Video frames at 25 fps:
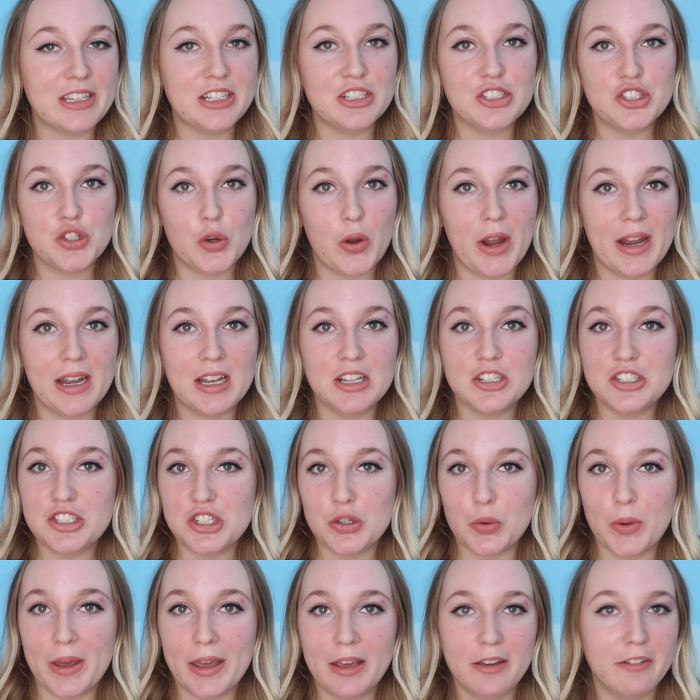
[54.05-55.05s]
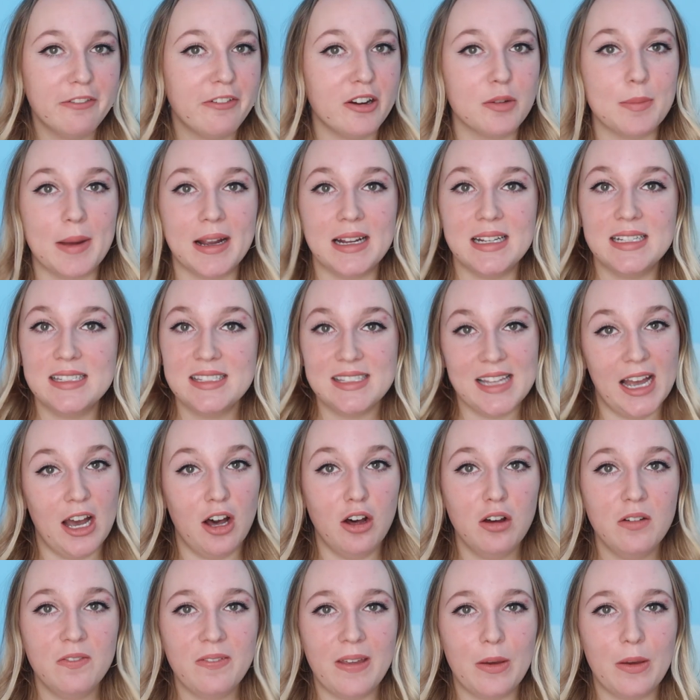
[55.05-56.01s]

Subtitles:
enjoyed doing for myself.